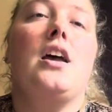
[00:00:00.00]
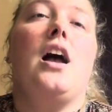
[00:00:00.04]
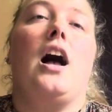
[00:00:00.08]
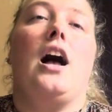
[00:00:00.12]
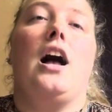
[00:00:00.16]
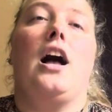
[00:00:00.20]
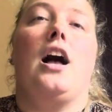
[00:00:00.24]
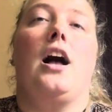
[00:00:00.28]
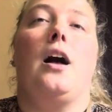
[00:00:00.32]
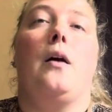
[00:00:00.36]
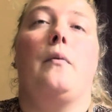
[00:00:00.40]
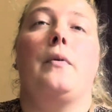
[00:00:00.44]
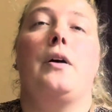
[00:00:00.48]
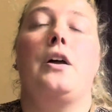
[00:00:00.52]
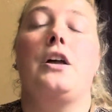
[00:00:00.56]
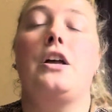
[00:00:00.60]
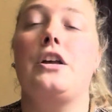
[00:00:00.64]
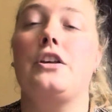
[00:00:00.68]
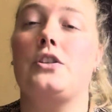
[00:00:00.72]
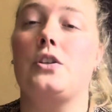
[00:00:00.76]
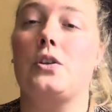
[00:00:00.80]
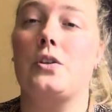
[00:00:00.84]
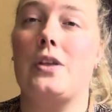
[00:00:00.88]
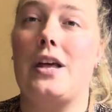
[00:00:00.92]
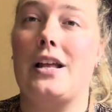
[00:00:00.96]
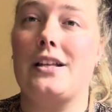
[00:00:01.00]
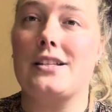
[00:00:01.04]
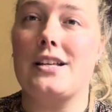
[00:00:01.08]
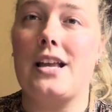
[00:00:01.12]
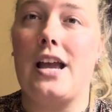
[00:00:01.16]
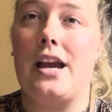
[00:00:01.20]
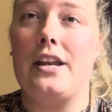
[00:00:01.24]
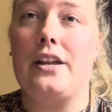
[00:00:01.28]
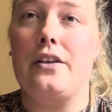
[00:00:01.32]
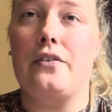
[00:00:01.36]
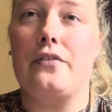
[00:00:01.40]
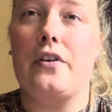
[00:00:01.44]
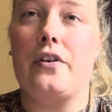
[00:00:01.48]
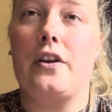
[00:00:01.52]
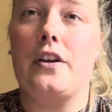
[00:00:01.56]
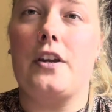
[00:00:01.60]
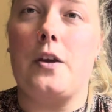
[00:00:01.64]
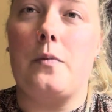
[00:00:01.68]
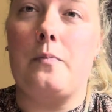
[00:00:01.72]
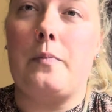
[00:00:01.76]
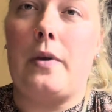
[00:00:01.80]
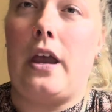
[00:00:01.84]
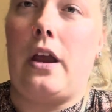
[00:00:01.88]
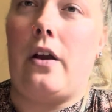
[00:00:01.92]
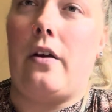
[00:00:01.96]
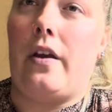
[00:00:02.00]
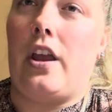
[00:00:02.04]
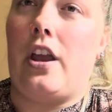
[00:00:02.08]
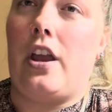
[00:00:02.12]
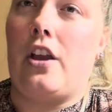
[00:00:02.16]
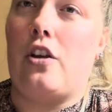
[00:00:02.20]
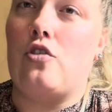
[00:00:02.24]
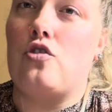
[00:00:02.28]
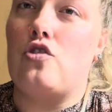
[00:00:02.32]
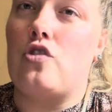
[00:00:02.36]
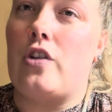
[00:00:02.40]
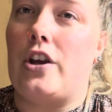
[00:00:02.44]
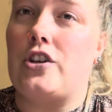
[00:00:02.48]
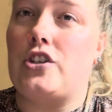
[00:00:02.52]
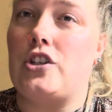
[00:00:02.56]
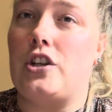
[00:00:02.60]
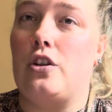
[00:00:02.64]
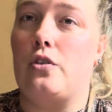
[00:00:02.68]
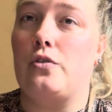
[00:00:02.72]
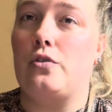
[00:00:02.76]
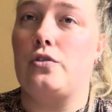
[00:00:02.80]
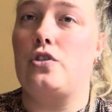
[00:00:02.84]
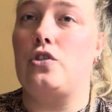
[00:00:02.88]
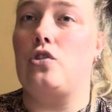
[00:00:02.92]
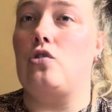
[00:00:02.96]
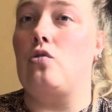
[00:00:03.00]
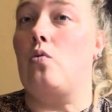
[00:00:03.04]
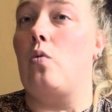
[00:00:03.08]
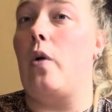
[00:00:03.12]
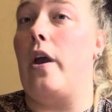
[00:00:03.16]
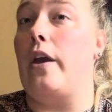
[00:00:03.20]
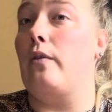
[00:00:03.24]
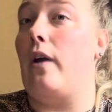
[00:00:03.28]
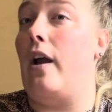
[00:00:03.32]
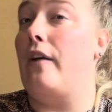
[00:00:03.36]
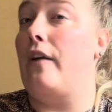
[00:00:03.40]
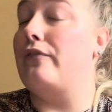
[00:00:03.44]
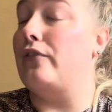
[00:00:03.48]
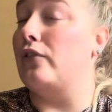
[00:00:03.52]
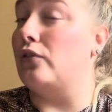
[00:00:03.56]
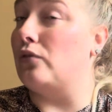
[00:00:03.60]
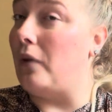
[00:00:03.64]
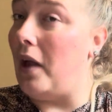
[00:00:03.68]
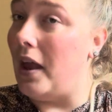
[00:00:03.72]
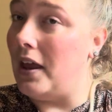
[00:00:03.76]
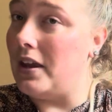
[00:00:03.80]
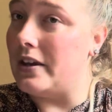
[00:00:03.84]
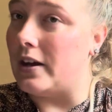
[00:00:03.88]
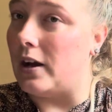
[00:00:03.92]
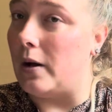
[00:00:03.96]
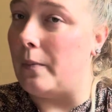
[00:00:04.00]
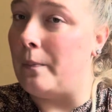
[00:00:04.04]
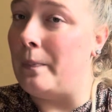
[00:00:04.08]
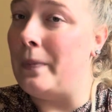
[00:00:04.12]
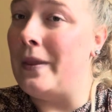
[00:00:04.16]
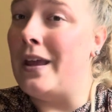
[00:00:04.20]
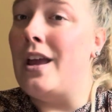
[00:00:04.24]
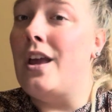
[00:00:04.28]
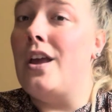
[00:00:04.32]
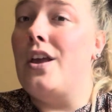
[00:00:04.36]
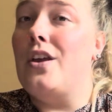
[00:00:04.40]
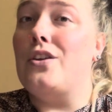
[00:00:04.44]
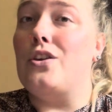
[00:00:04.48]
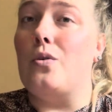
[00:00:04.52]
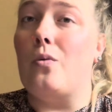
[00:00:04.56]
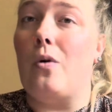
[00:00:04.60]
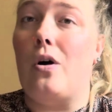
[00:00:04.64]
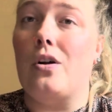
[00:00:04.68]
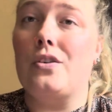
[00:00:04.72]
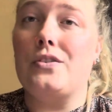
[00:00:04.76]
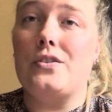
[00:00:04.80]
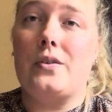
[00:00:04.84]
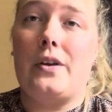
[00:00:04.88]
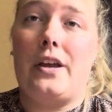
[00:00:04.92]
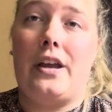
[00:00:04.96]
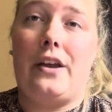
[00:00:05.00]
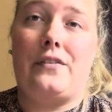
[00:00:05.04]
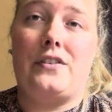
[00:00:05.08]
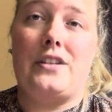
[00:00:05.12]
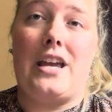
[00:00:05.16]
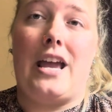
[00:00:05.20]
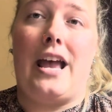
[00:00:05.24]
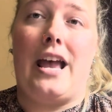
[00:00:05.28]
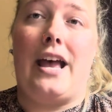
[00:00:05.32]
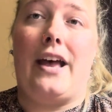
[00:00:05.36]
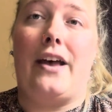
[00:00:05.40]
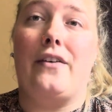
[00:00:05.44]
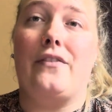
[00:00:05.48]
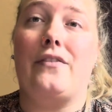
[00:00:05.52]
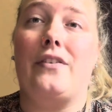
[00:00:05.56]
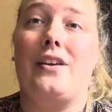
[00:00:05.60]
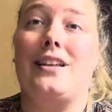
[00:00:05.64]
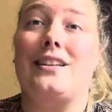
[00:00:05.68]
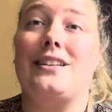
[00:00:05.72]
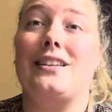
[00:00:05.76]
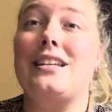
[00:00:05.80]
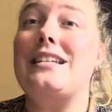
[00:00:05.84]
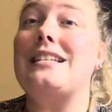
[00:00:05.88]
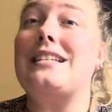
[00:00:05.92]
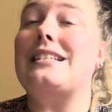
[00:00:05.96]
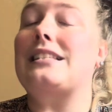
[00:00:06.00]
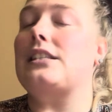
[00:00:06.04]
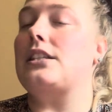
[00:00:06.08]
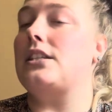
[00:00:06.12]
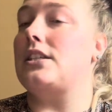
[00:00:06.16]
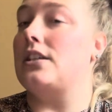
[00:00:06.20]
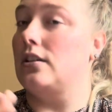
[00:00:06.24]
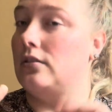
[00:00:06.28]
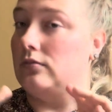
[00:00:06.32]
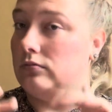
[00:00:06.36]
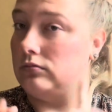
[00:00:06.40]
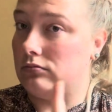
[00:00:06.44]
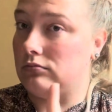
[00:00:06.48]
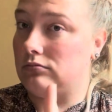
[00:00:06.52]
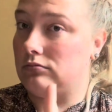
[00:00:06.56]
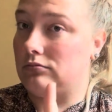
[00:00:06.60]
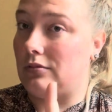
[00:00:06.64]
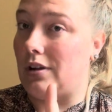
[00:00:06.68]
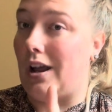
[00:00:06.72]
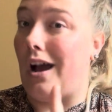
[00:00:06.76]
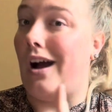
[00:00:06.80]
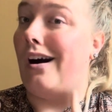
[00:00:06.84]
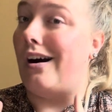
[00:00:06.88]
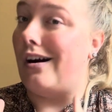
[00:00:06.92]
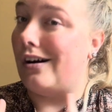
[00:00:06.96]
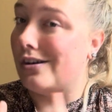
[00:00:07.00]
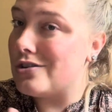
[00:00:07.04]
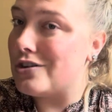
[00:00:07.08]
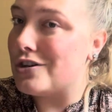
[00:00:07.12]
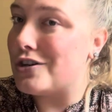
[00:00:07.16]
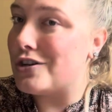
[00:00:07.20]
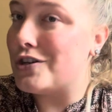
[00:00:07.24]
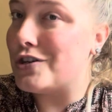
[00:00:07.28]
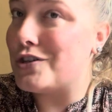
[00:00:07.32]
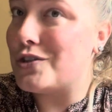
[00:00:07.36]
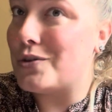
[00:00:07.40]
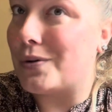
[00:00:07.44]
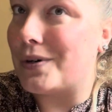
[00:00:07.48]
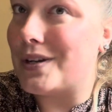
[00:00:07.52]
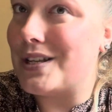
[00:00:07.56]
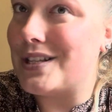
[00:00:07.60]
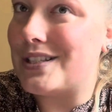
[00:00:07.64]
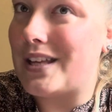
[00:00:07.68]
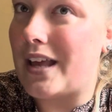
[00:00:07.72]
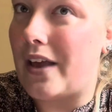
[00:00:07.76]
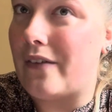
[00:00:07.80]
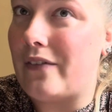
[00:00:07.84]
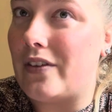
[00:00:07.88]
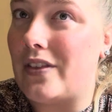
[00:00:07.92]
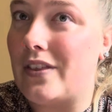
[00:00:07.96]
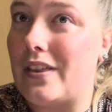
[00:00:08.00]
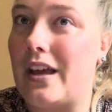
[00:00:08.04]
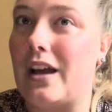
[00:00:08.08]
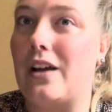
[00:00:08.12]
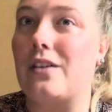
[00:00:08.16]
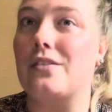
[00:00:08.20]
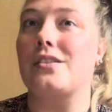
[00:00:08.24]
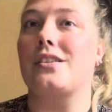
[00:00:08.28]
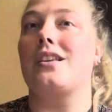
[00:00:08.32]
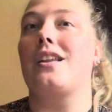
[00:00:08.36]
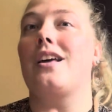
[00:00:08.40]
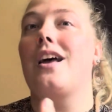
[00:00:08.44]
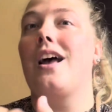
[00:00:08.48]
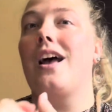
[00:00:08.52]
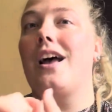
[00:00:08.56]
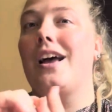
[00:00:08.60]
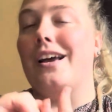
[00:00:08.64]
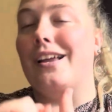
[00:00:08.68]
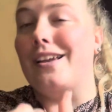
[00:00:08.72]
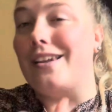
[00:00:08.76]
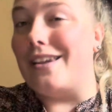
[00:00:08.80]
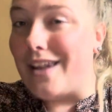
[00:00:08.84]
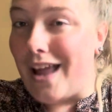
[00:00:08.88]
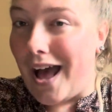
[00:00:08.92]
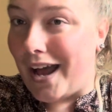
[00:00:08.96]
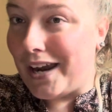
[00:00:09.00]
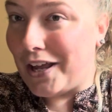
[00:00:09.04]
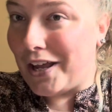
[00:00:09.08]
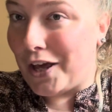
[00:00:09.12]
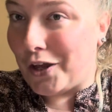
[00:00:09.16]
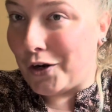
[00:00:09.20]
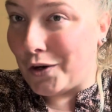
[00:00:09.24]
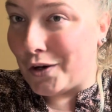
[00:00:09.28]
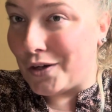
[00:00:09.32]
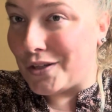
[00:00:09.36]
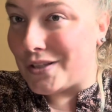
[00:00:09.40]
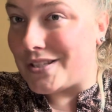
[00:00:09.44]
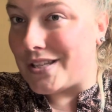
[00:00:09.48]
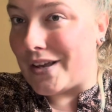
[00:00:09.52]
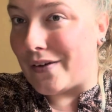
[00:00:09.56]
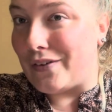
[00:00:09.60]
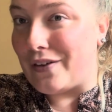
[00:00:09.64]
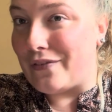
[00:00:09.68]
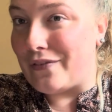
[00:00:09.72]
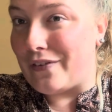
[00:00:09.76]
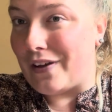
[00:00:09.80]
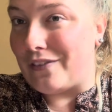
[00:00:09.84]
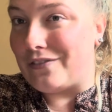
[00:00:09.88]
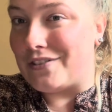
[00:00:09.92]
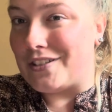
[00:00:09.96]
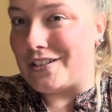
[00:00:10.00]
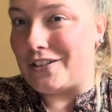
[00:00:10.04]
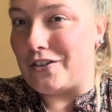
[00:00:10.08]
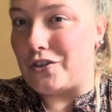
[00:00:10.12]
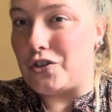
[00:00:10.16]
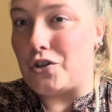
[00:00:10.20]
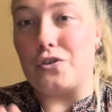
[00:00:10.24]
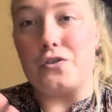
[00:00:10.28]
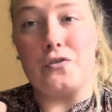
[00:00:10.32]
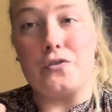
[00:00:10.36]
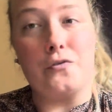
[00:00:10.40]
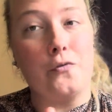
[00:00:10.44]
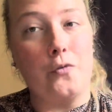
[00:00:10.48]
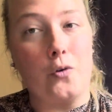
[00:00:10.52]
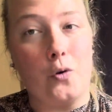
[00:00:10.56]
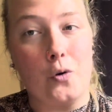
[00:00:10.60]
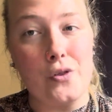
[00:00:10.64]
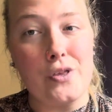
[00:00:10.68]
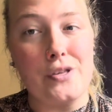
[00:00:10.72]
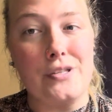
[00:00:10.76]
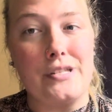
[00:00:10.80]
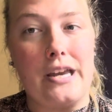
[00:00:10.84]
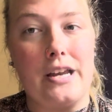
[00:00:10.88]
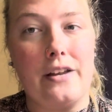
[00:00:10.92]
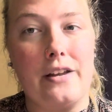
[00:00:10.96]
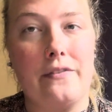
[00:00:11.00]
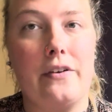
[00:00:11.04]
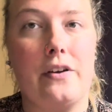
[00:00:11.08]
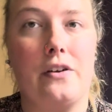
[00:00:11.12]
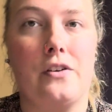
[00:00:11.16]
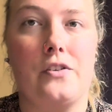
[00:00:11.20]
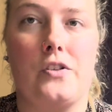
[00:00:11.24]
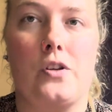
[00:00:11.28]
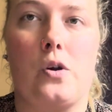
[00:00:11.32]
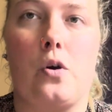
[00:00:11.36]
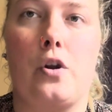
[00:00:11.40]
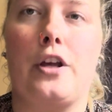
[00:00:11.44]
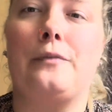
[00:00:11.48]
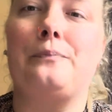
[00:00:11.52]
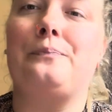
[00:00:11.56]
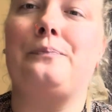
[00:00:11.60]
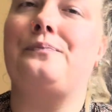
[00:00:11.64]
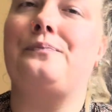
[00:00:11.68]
So that's kind of comparing and contrasting those two. A referendum, you also have to have at least 127,975 signatures for the state of Arizona.